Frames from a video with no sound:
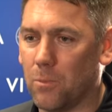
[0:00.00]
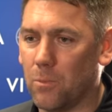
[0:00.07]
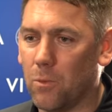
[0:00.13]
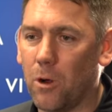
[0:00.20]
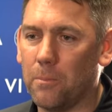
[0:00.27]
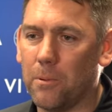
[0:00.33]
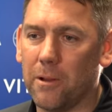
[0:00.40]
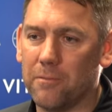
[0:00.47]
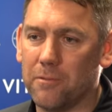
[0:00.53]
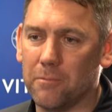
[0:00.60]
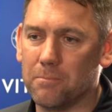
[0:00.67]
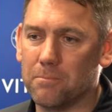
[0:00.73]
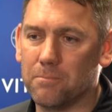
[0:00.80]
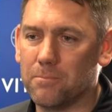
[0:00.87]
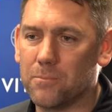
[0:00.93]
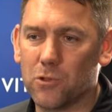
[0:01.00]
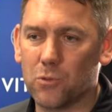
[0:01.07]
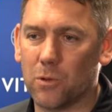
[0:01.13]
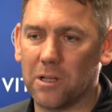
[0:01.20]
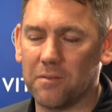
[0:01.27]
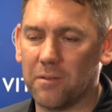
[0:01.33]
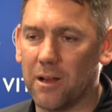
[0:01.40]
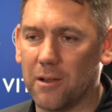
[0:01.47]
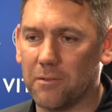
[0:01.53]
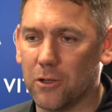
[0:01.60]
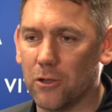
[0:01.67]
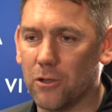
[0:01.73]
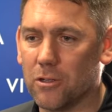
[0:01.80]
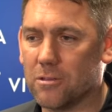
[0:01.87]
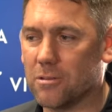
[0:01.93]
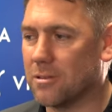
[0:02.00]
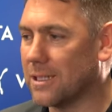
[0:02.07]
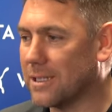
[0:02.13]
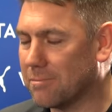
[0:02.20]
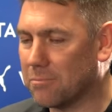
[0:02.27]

whopper from 25 yards.